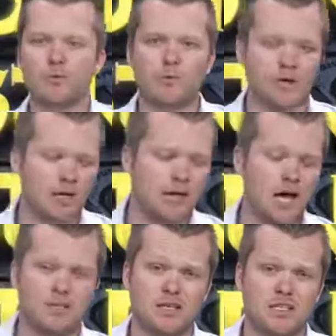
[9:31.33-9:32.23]
We went
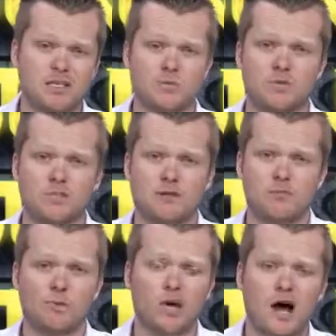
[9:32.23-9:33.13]
online because it was
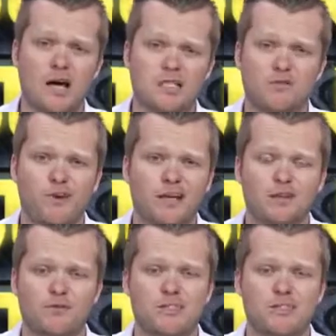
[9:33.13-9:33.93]
more cost effective.